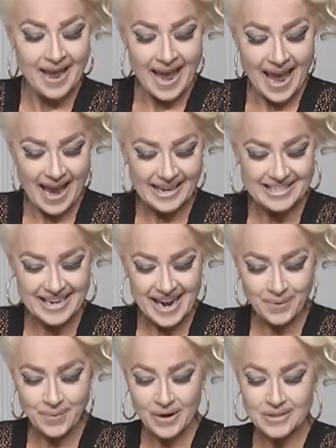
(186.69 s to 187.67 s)
And
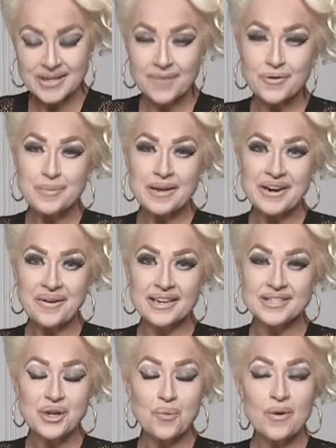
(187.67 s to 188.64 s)
we also have ruby
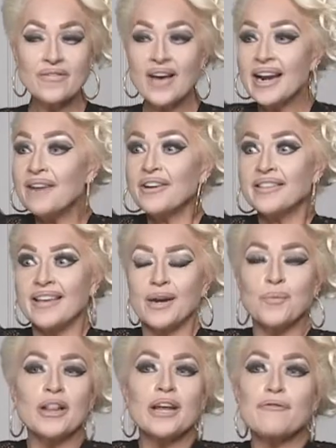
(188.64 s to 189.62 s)
earrings. So we've got everything,
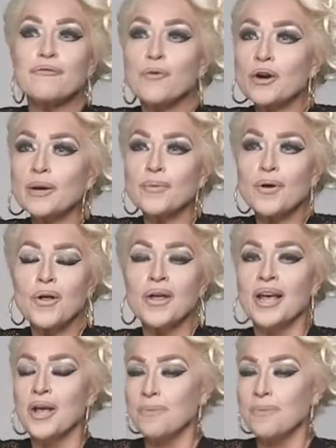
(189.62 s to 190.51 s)
really affordable,